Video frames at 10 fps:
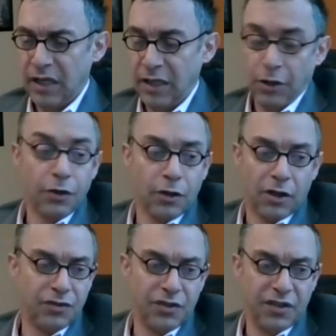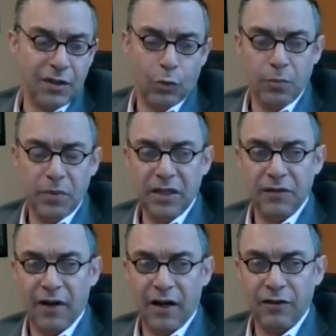and other countries that would be
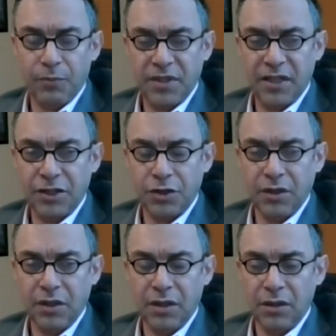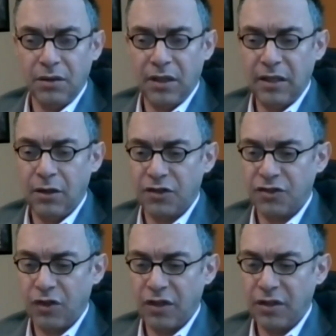involved potentially, like
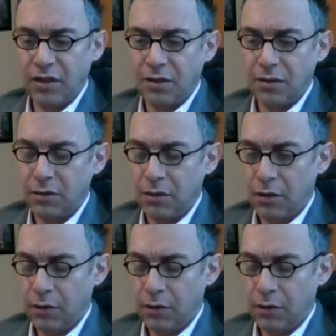Australia.